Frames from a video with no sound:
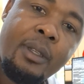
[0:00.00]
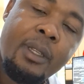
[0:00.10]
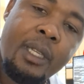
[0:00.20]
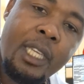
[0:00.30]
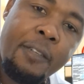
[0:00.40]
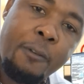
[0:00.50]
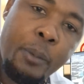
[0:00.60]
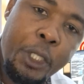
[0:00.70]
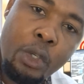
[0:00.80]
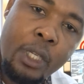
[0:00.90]

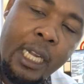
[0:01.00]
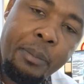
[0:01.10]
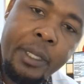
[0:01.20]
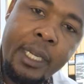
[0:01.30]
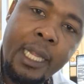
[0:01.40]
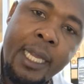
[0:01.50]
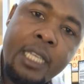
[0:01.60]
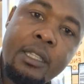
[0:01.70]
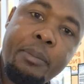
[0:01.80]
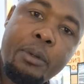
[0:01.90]
information can be relayed,
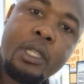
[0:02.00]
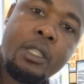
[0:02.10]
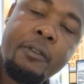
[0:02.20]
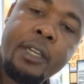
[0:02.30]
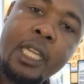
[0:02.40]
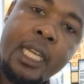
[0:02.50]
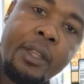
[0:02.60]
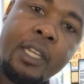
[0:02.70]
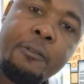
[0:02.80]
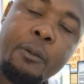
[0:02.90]
the process of relaying the
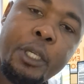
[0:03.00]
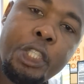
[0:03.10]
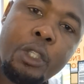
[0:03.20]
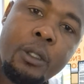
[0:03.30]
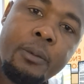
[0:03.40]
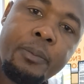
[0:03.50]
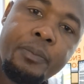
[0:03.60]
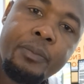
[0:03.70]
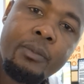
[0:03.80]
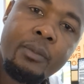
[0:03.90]
information,
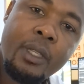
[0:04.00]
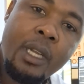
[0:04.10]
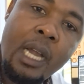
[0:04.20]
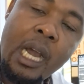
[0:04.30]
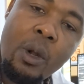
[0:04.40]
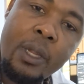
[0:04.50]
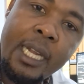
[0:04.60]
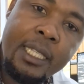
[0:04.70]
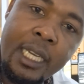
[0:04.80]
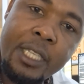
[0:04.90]
how
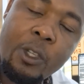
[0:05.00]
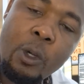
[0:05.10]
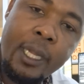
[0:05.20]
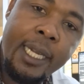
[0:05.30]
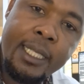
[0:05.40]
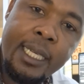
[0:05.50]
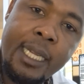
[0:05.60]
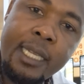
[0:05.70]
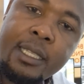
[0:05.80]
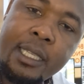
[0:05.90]
data is collected
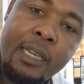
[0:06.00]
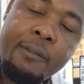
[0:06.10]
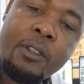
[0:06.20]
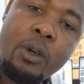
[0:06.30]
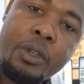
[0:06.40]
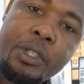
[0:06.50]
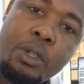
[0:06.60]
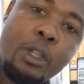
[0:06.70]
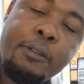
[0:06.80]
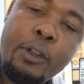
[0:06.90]
and saved or
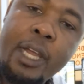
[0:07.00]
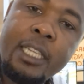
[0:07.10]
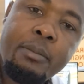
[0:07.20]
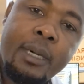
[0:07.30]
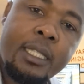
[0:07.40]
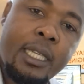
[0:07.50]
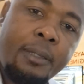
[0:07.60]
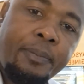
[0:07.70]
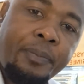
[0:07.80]
stored for that matter,